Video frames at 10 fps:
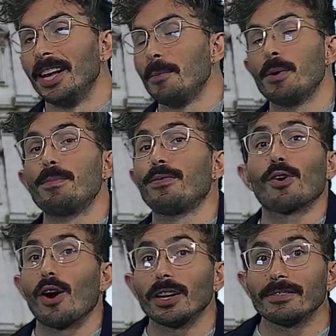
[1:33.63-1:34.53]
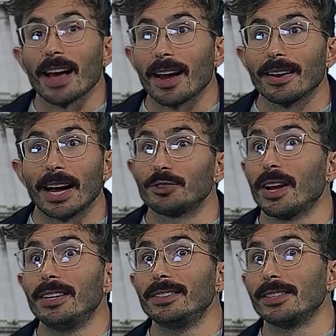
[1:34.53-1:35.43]
But before all of that, I
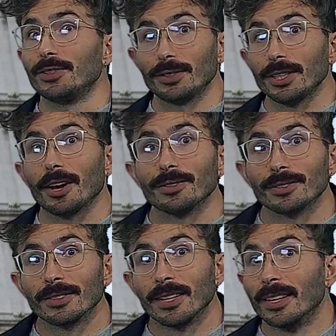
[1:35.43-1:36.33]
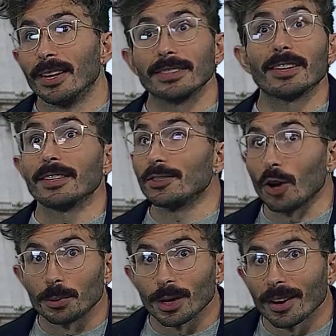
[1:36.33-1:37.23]
trained in studios. I studied
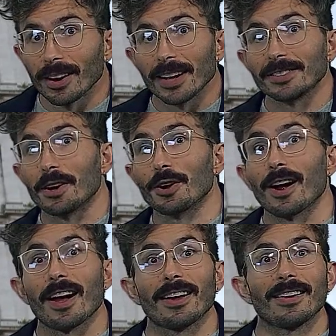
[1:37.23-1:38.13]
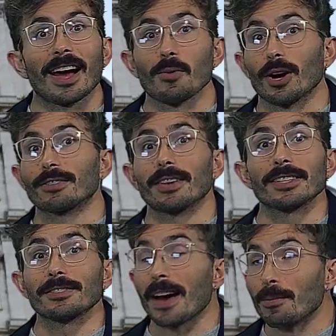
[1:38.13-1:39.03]
sculpture as an undergrad. I worked as a
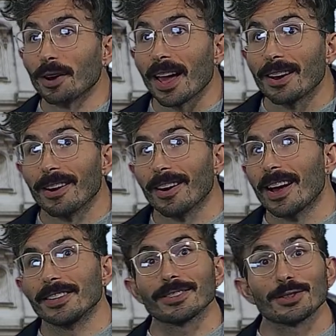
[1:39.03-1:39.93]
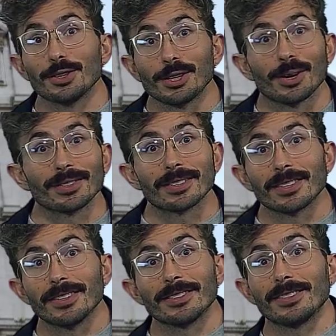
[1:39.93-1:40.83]
fabricator and as a studio
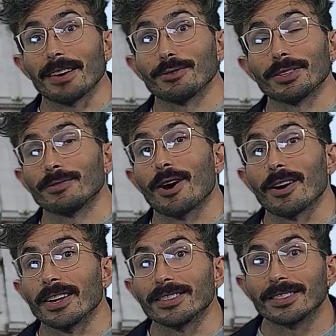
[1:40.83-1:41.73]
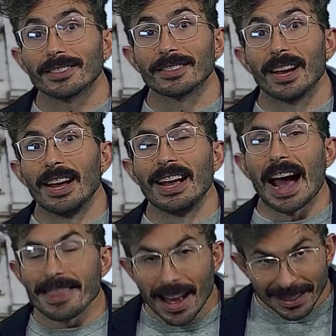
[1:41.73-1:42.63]
assistant to several different artists.
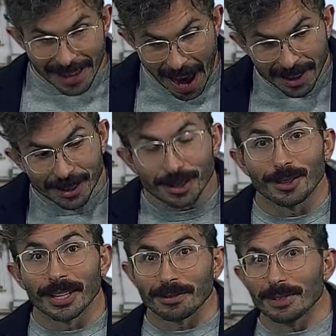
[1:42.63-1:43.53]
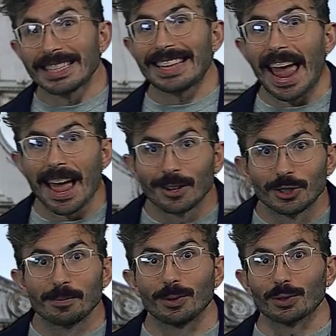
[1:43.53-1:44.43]
And that technical, kind of really
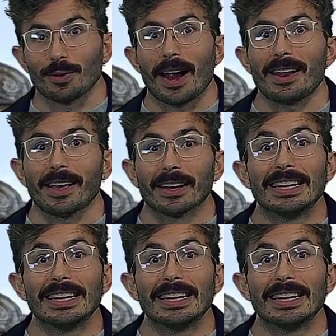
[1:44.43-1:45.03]
tangible training